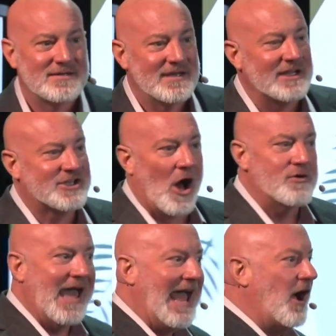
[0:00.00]
It's
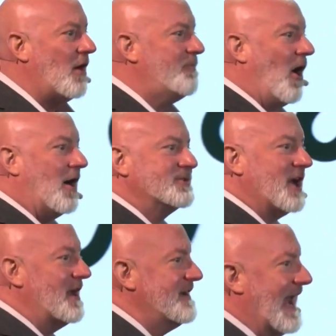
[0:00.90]
okay on Palm
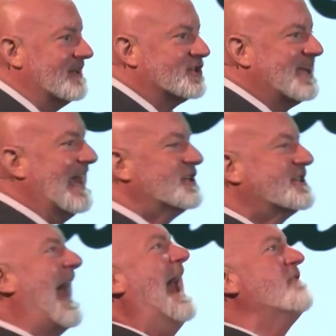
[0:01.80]
Sunday to say,
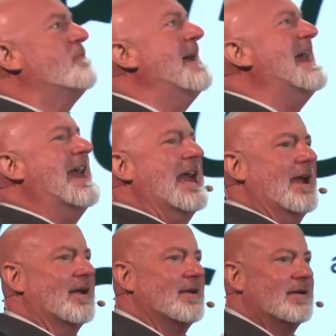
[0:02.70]
save me!
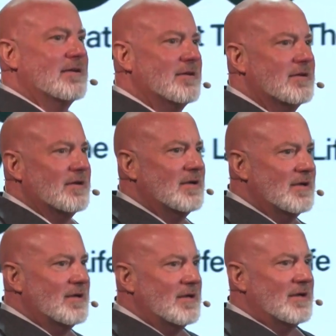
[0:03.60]

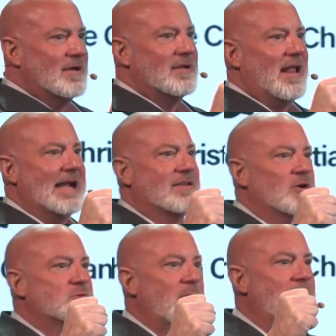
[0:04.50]
Like
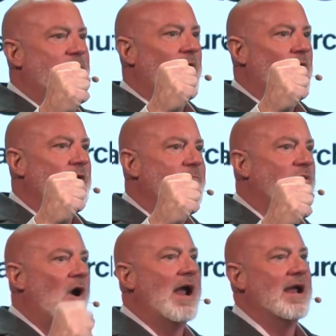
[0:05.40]
those people were
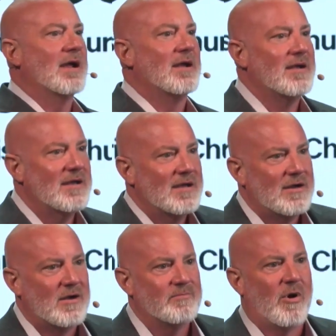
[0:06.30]
praying
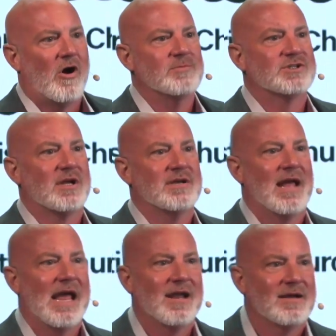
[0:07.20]
on Palm
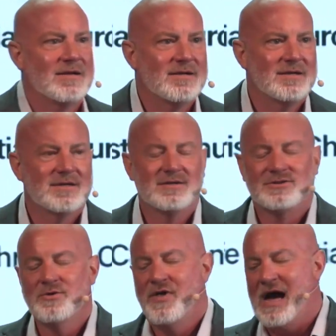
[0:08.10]
Sunday
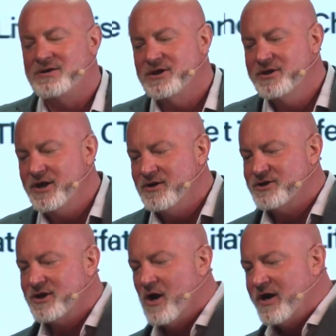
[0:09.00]
2,000 years
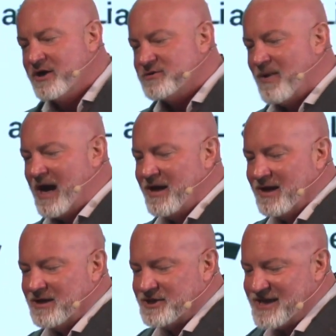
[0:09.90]
ago. Here's my
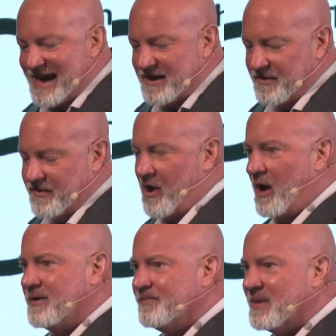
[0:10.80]
second thought.